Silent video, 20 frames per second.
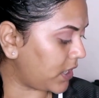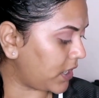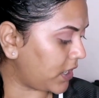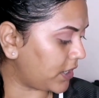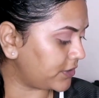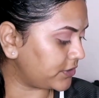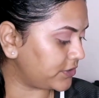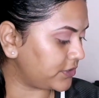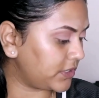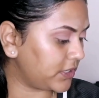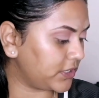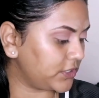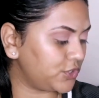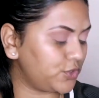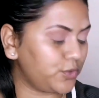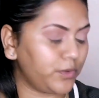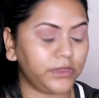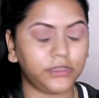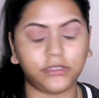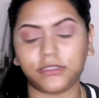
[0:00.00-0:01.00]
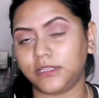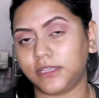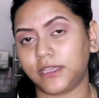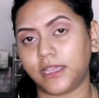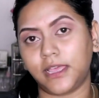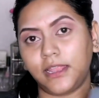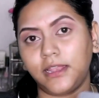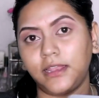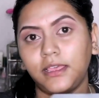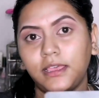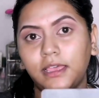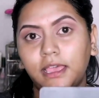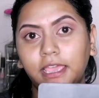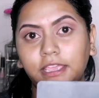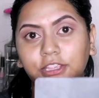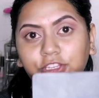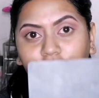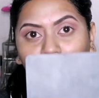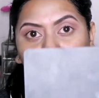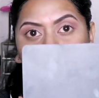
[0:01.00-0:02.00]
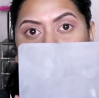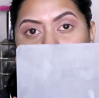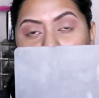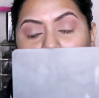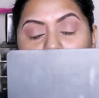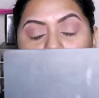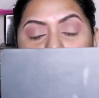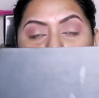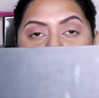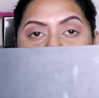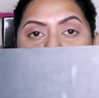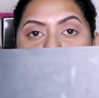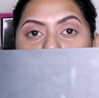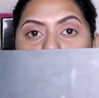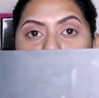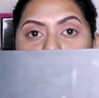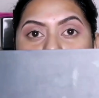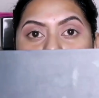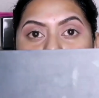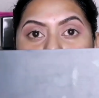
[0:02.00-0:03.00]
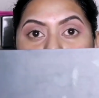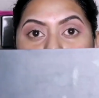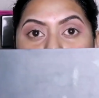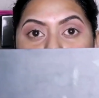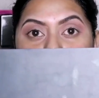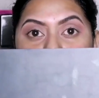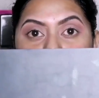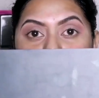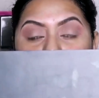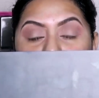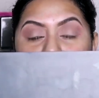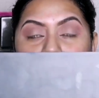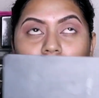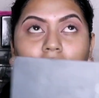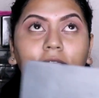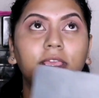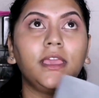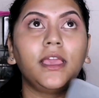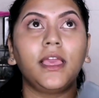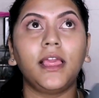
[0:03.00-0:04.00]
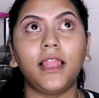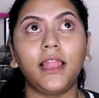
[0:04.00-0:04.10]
120 color eyeshadow palette, and I absolutely